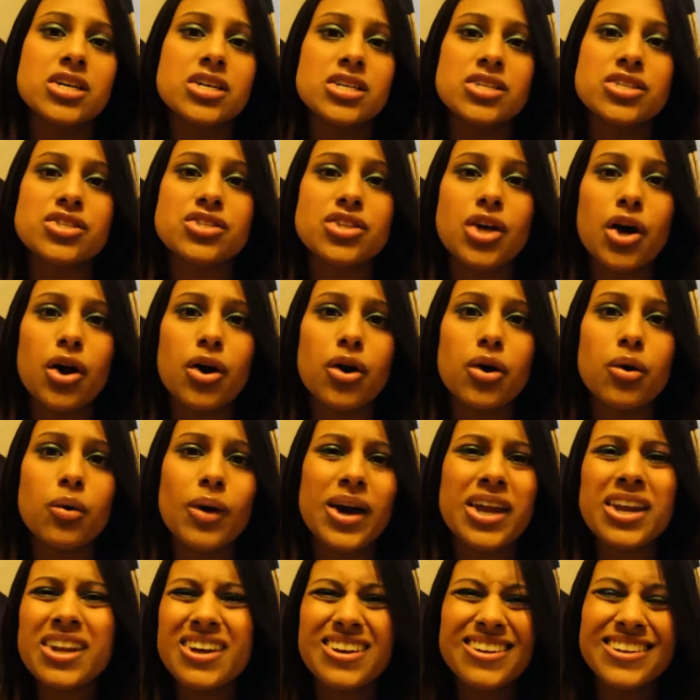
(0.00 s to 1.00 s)
So,
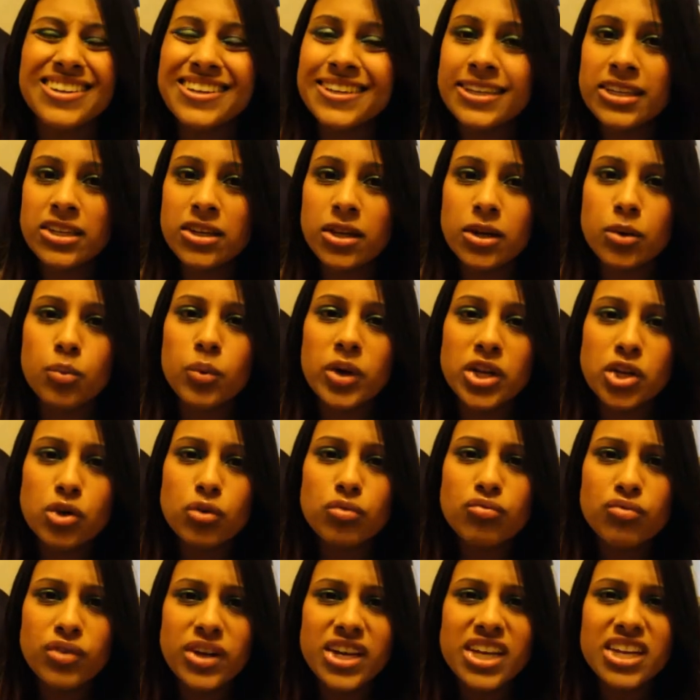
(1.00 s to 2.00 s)
you know, when
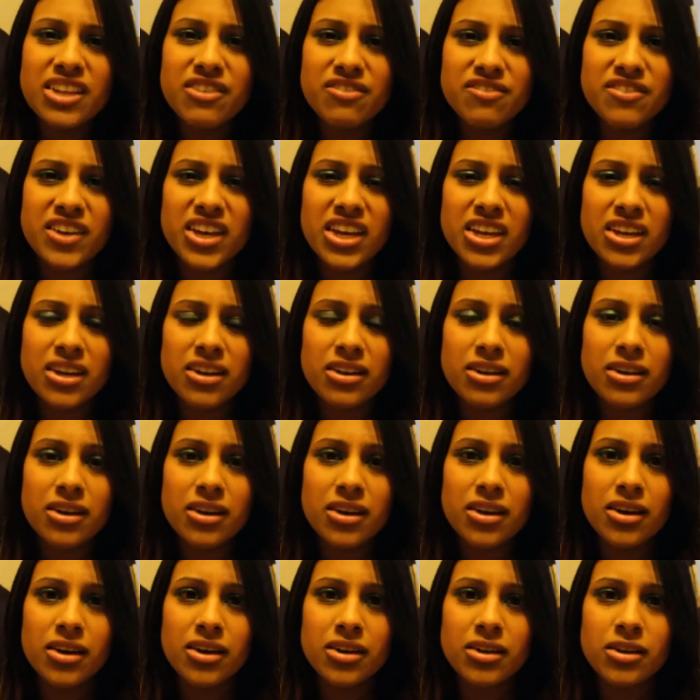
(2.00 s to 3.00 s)
you're really thin,
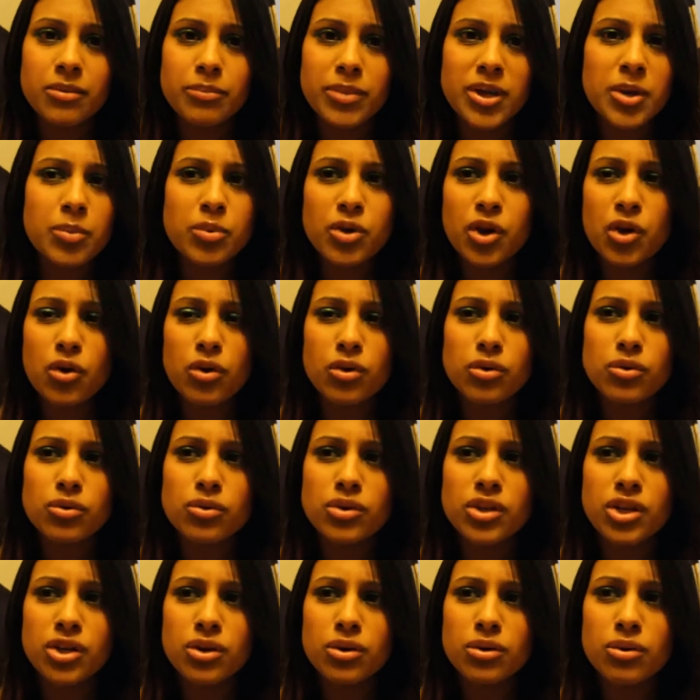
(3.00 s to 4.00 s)
people don't
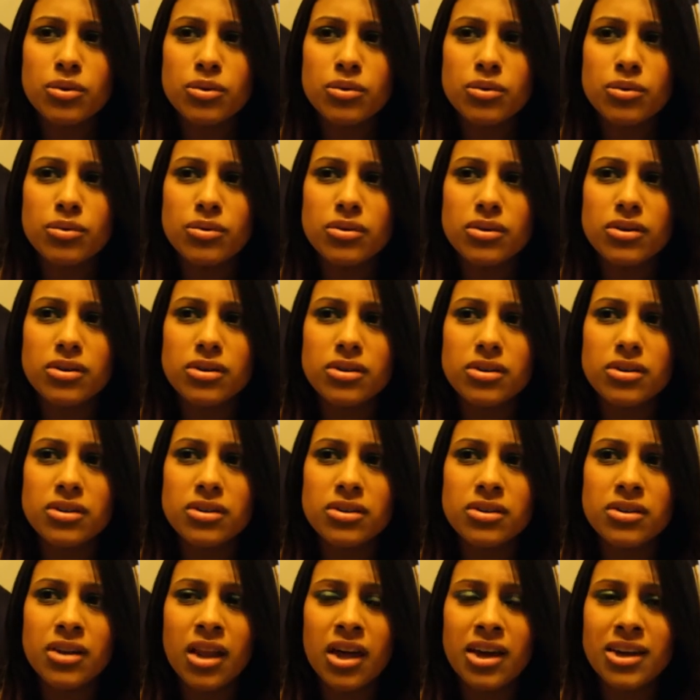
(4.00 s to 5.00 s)
call you,
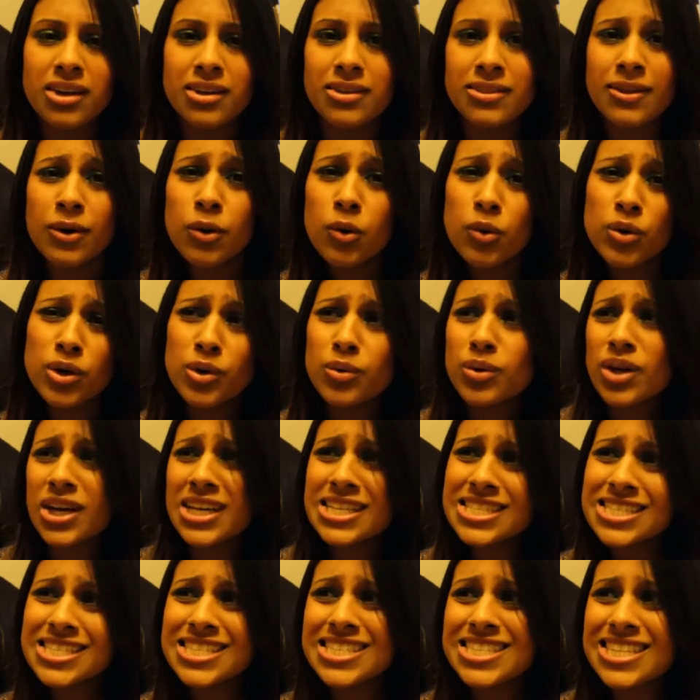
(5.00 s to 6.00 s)
like, oh, you're
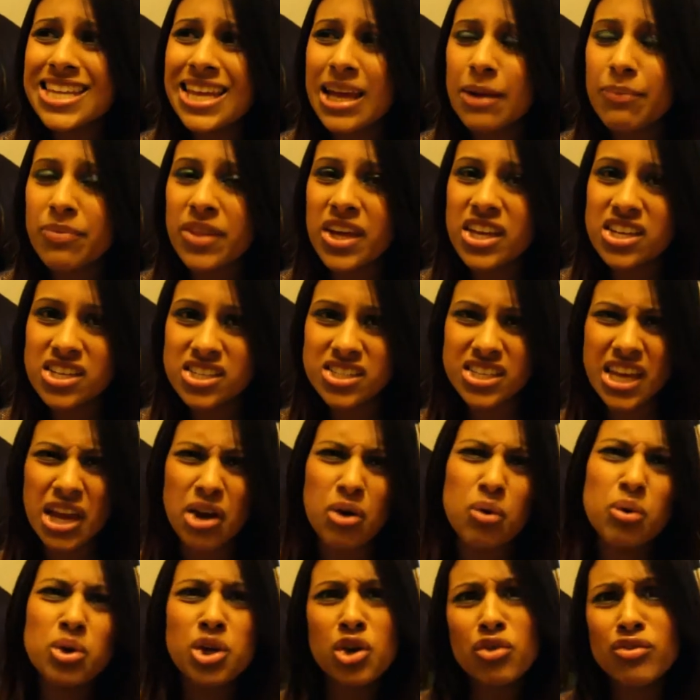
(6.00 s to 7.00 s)
nice and slim. They just say,
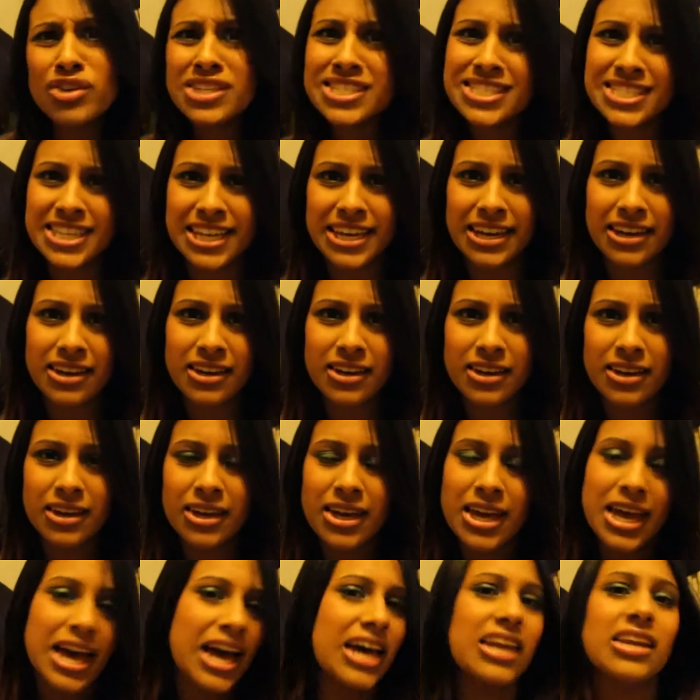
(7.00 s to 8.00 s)
oh, you're a stick.
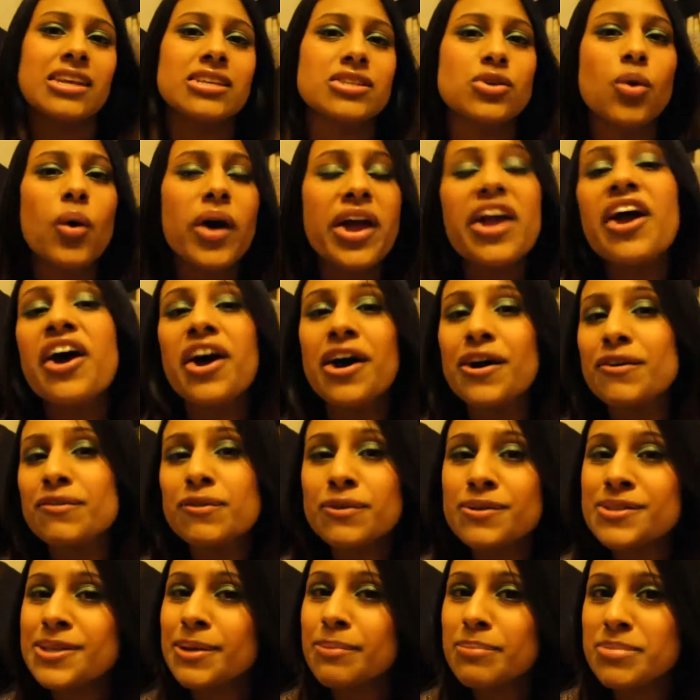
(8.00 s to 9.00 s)
And it's quite
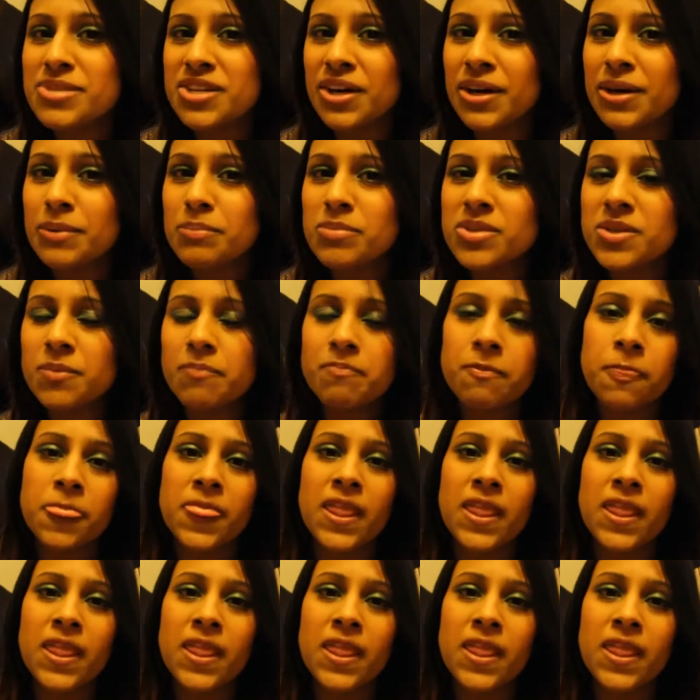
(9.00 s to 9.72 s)
hurtful sometimes.